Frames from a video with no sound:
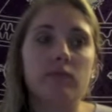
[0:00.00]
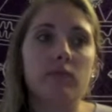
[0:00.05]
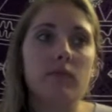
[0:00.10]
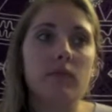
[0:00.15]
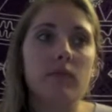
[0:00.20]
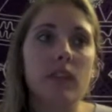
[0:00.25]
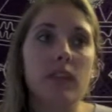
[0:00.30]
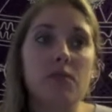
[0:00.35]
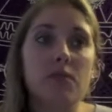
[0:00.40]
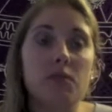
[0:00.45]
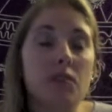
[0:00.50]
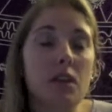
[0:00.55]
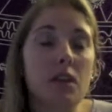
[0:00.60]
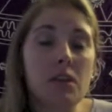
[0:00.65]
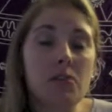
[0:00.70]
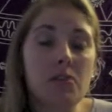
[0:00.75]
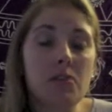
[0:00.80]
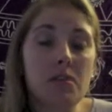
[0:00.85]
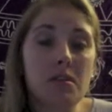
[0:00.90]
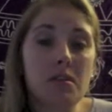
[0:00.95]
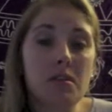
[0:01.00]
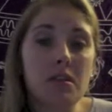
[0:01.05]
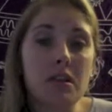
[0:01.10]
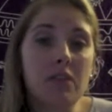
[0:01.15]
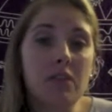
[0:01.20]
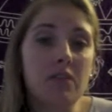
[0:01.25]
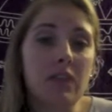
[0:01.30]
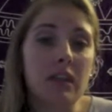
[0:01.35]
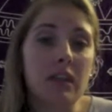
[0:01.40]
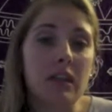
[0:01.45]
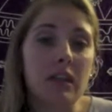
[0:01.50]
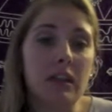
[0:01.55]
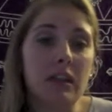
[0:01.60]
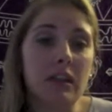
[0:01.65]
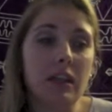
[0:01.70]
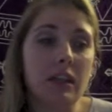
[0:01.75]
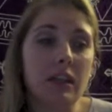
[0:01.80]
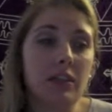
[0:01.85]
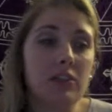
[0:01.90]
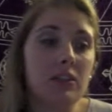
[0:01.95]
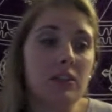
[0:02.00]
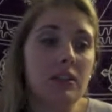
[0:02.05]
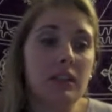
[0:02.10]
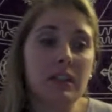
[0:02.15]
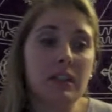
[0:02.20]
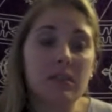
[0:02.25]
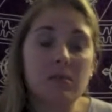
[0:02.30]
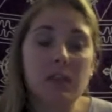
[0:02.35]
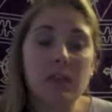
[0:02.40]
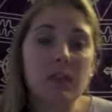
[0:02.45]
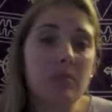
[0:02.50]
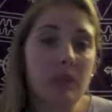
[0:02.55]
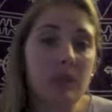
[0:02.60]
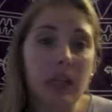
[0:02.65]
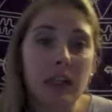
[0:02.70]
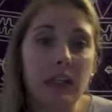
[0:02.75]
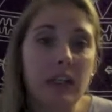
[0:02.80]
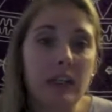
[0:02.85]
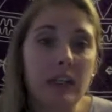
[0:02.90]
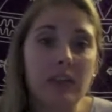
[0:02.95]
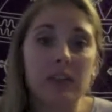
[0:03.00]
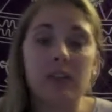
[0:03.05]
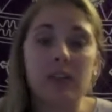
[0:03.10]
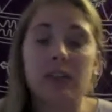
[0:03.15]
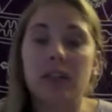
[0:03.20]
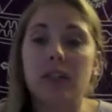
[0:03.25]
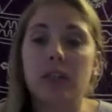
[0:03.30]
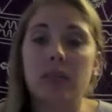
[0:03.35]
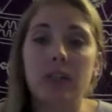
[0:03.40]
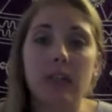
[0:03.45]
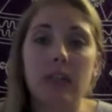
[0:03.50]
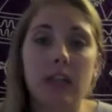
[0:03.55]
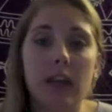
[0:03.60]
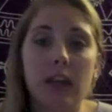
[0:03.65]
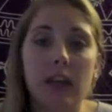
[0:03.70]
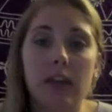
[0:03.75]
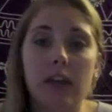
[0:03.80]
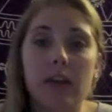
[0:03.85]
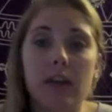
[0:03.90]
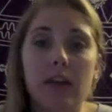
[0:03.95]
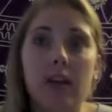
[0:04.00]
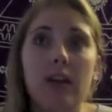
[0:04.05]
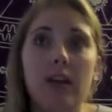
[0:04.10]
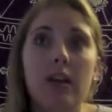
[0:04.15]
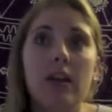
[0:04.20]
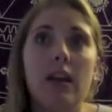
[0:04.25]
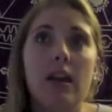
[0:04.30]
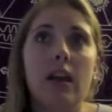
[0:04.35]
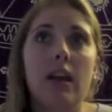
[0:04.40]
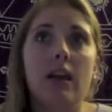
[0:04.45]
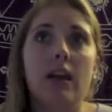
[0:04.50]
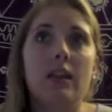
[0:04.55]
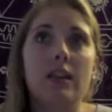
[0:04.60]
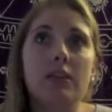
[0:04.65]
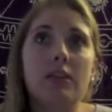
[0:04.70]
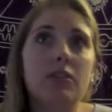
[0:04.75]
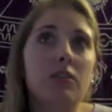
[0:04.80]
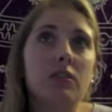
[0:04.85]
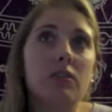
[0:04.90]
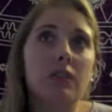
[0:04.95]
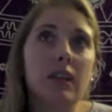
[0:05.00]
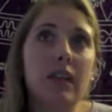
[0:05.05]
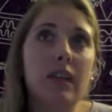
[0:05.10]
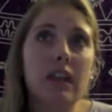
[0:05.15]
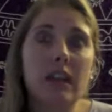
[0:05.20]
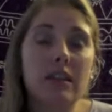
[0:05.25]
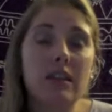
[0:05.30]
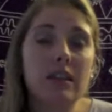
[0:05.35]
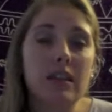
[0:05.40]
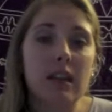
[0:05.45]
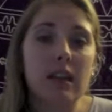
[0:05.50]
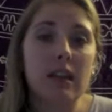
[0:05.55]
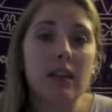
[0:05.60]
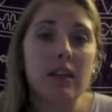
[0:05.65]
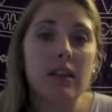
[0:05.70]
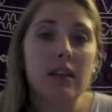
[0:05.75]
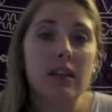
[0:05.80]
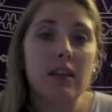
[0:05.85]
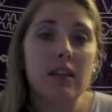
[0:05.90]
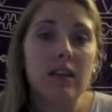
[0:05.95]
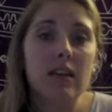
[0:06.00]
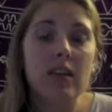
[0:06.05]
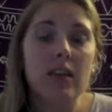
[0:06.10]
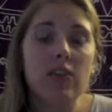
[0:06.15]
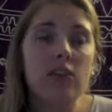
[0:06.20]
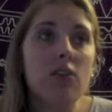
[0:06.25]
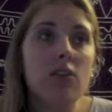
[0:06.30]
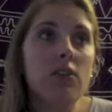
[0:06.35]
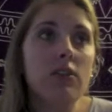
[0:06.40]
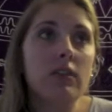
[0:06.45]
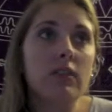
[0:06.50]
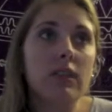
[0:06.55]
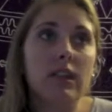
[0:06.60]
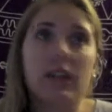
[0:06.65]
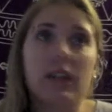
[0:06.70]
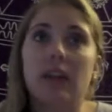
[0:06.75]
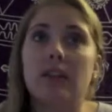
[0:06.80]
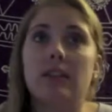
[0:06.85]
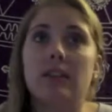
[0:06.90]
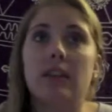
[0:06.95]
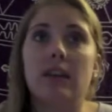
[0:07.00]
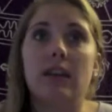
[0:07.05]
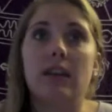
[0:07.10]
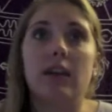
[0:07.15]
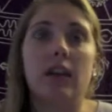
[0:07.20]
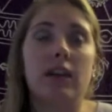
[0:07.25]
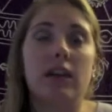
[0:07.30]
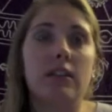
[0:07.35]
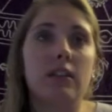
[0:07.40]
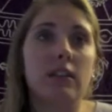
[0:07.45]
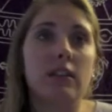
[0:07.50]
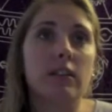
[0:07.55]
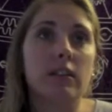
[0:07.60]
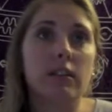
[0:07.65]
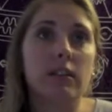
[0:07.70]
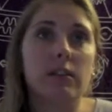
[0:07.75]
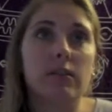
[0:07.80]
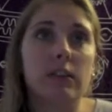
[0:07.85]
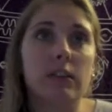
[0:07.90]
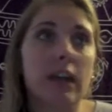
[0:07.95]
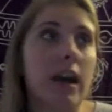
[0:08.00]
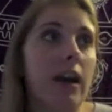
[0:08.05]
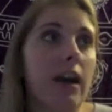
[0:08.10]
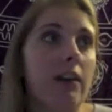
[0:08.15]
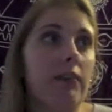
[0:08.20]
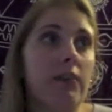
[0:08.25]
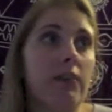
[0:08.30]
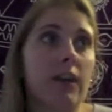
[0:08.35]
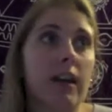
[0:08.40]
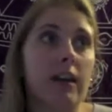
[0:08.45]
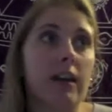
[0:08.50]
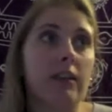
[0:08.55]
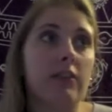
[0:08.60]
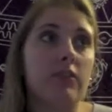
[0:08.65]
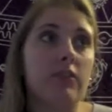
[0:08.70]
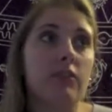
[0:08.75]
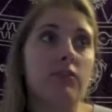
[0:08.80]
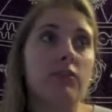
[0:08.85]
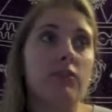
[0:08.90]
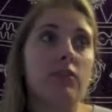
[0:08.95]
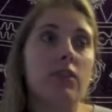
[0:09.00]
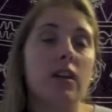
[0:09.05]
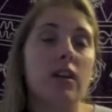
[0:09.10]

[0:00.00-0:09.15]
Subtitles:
So that's what they're doing. And, like, they're still gonna get married. They're still gonna be together. And he totally gets it. He totally gets it. Another guy friend who's